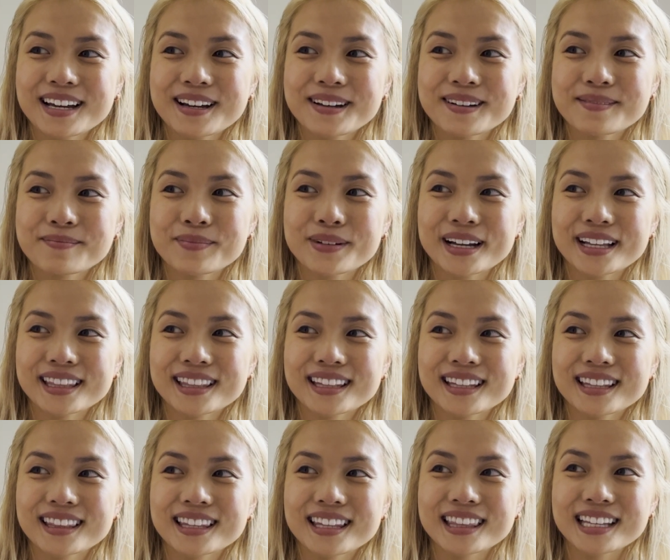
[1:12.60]
but
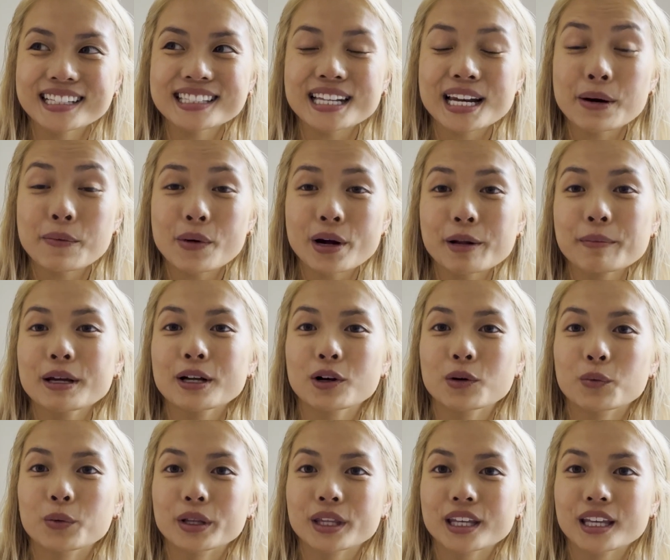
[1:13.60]
the things that I want to make are
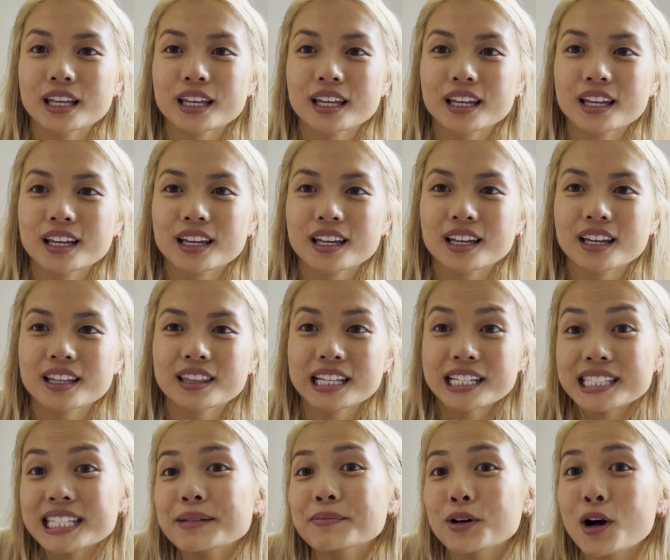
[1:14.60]
they
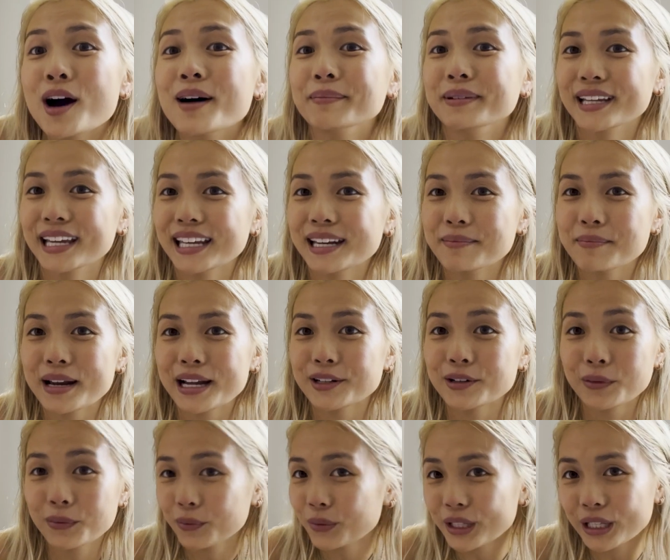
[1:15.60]
seem complicated, but I
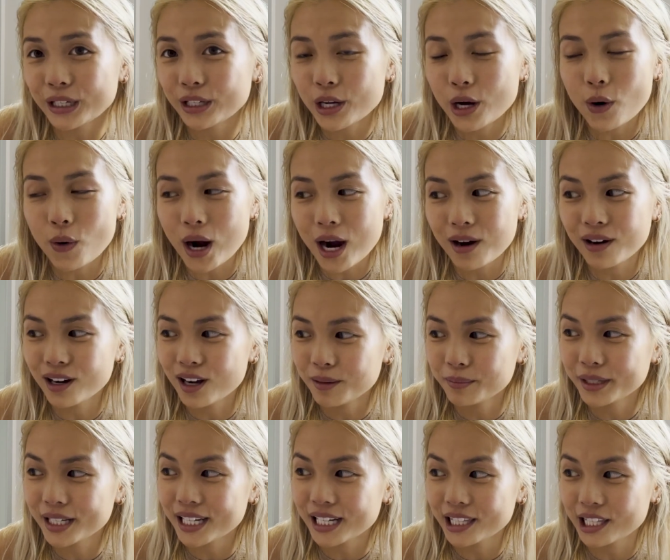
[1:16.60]
don't really know how
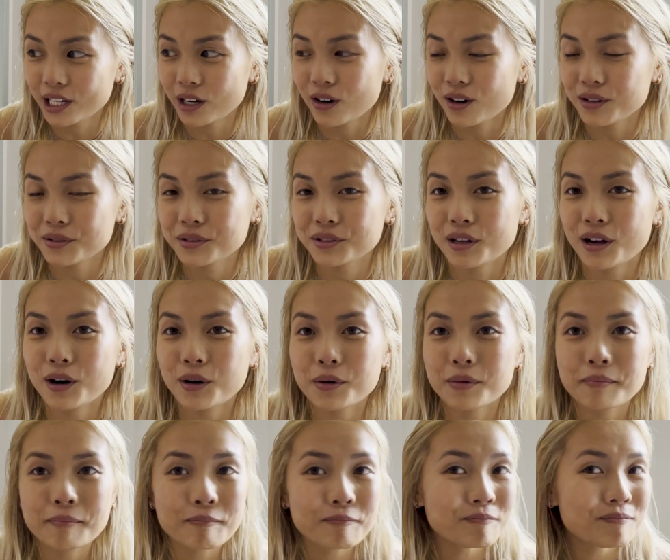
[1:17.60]
complicated they are. So
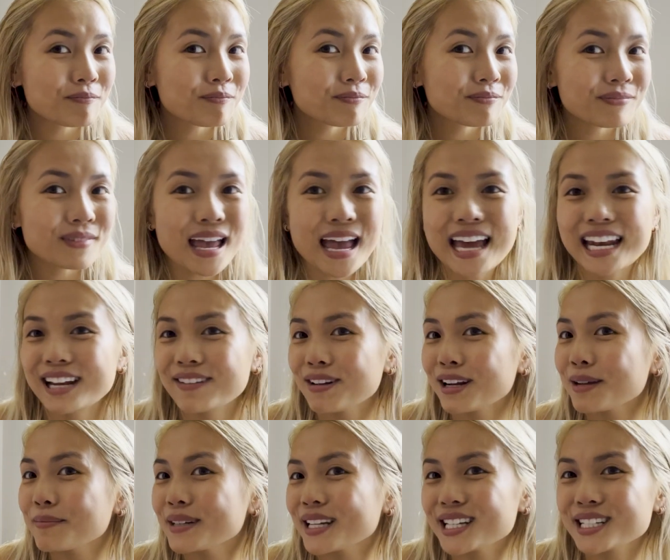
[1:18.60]
any
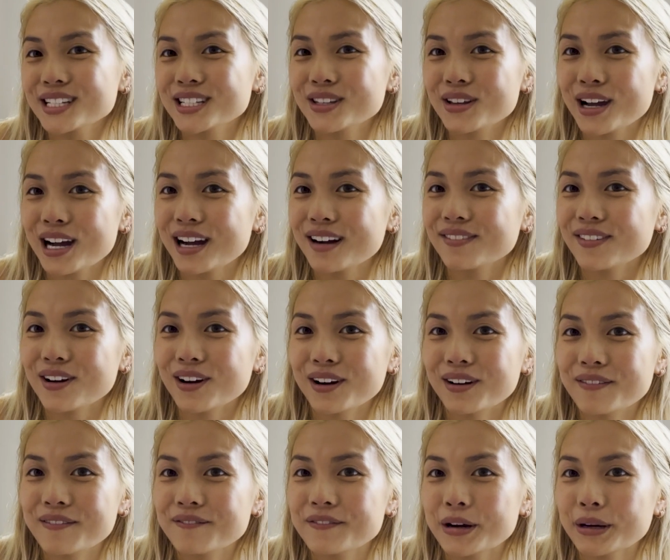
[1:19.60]
recommendations you have are
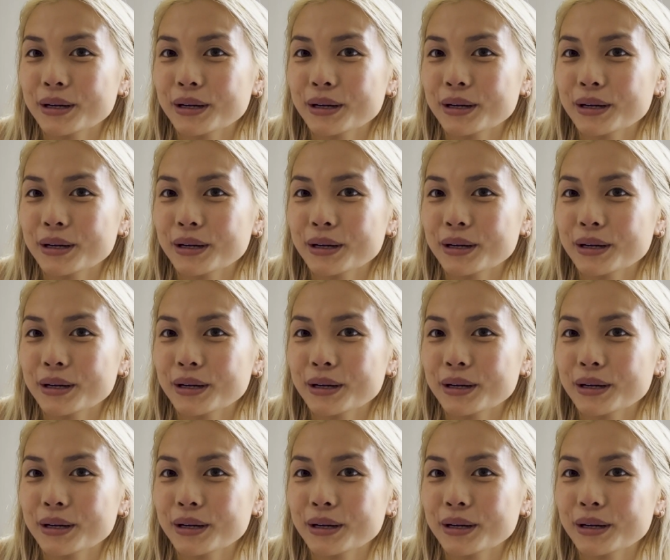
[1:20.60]
very